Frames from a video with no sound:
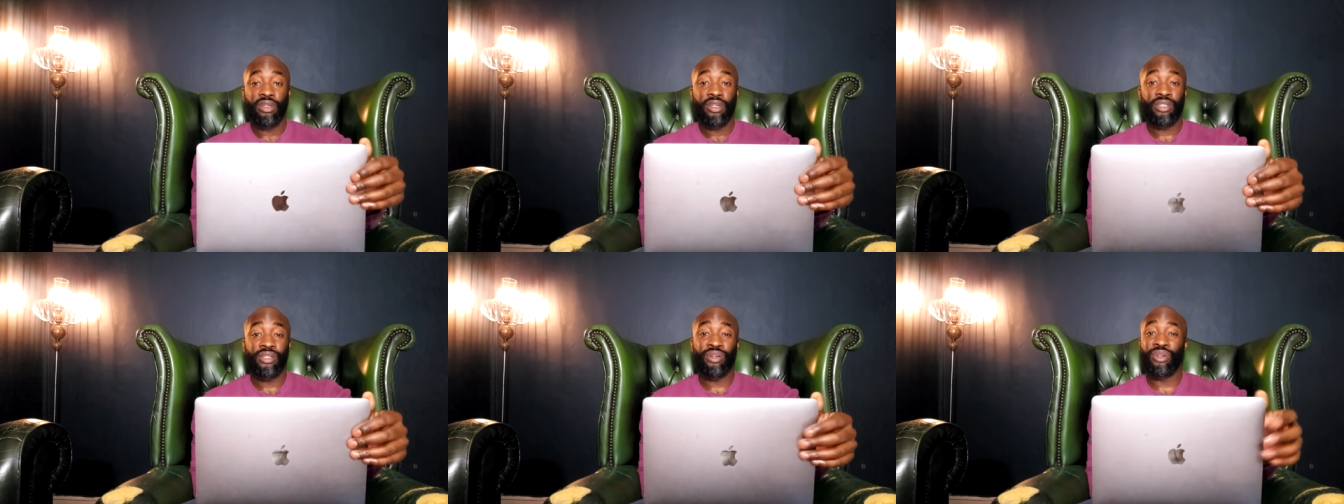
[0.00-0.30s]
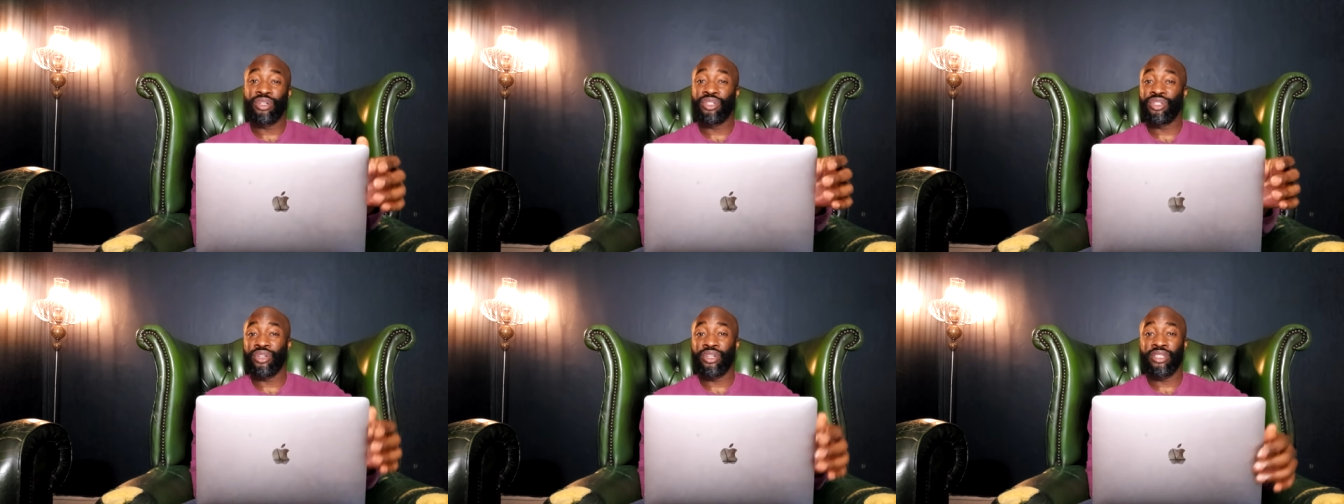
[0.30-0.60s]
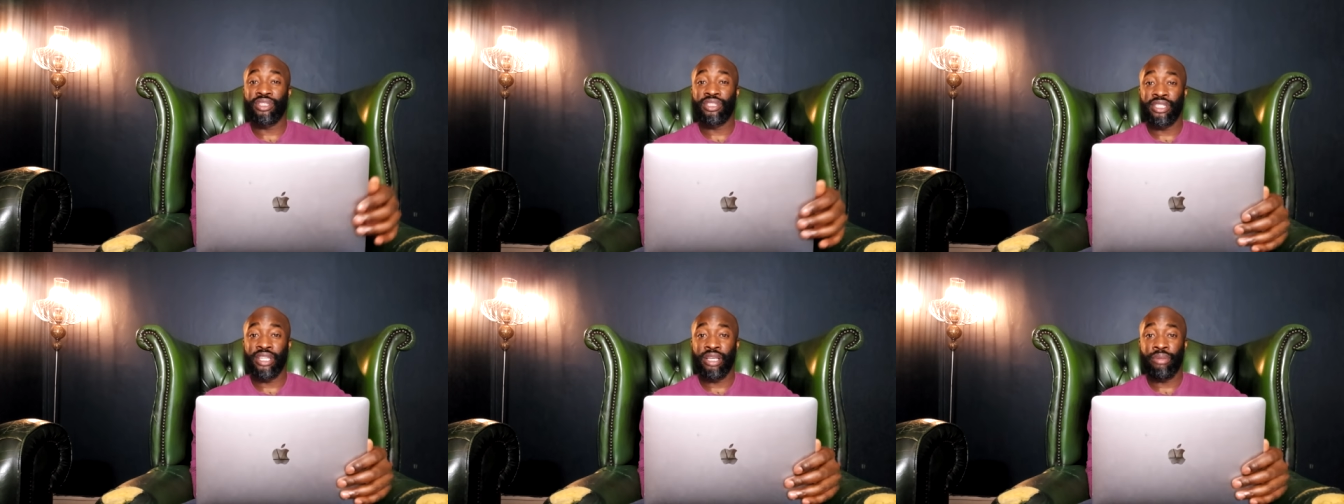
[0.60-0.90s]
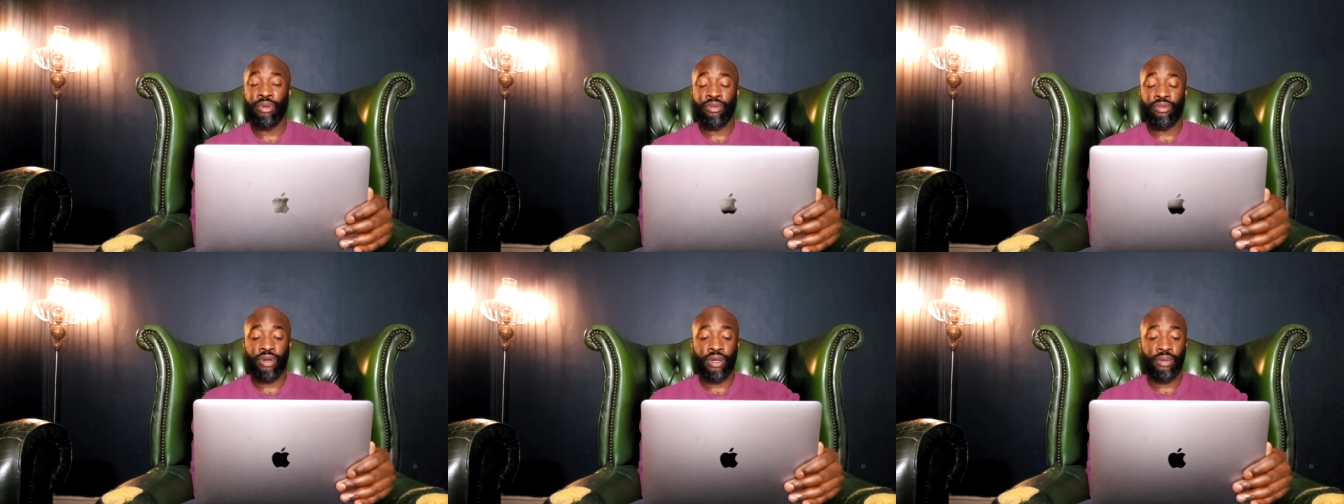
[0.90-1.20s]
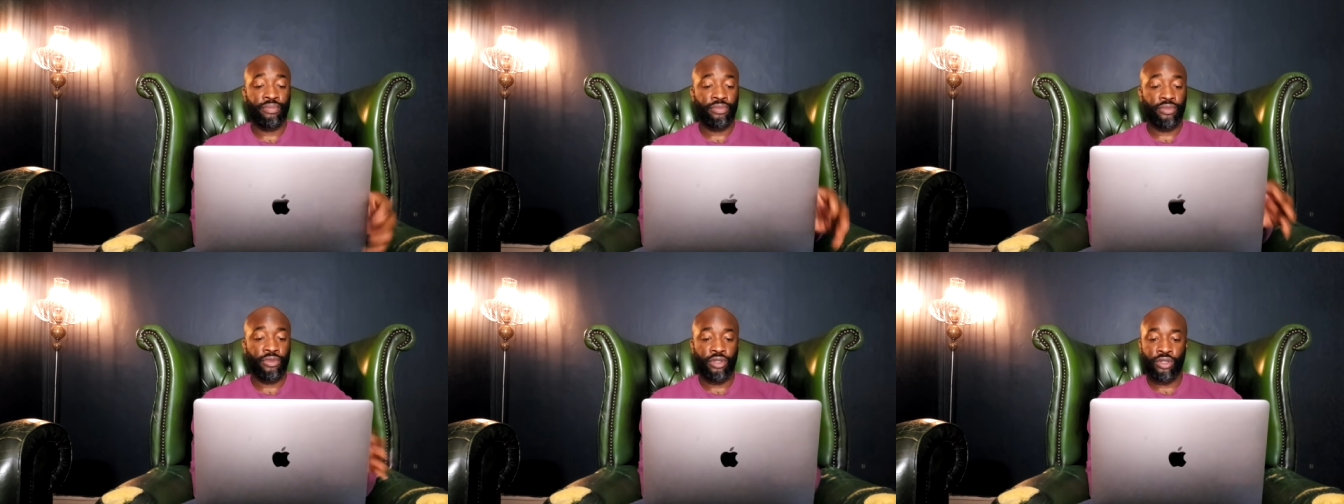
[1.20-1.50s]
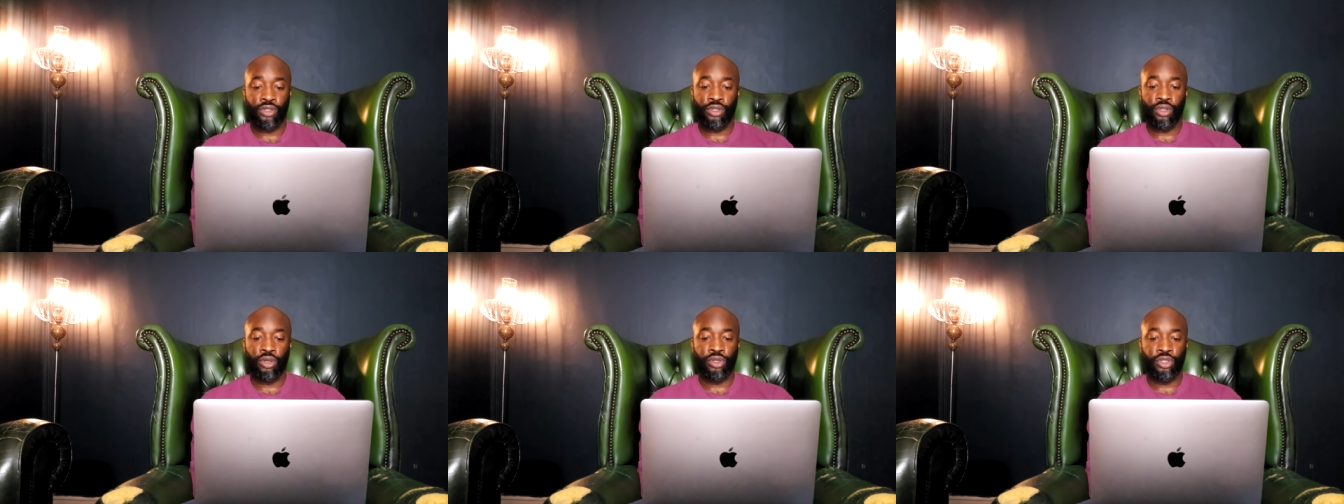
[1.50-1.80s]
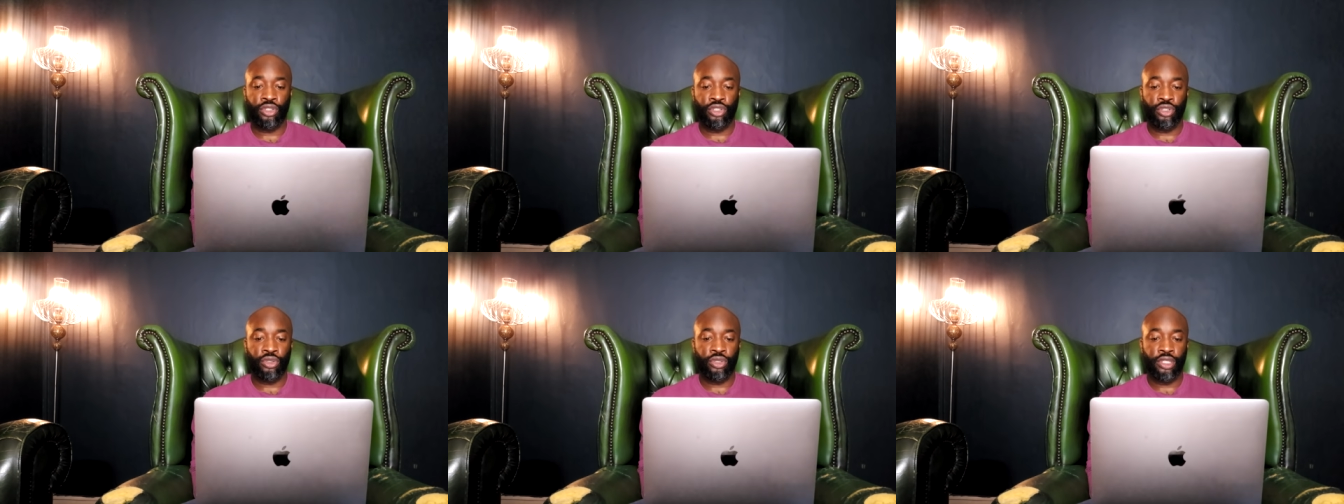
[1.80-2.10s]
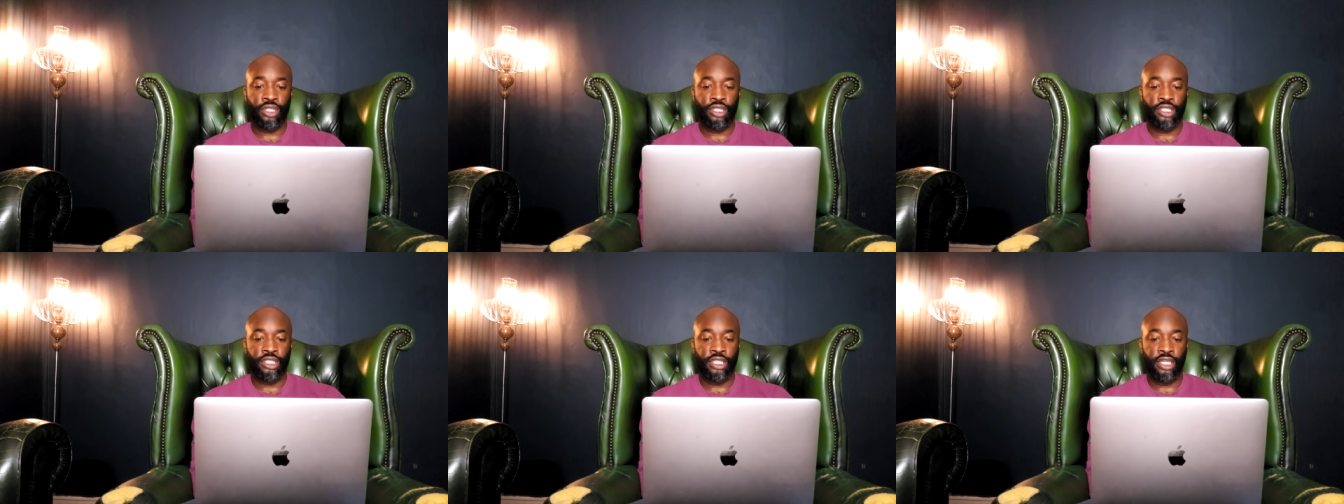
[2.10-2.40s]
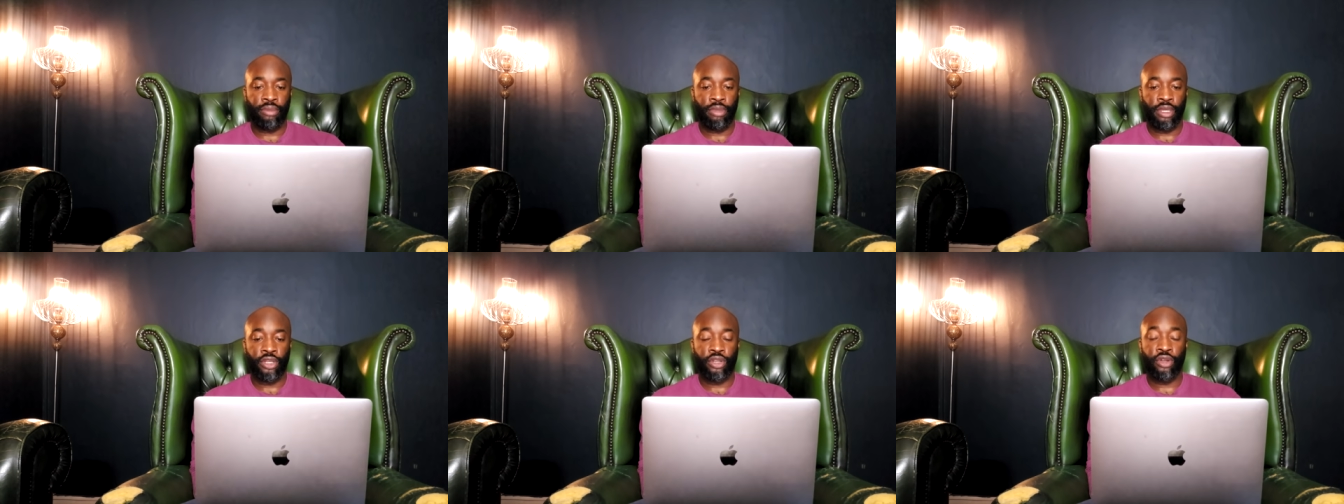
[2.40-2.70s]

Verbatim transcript: As long as you can see me, right? As long as you can see me.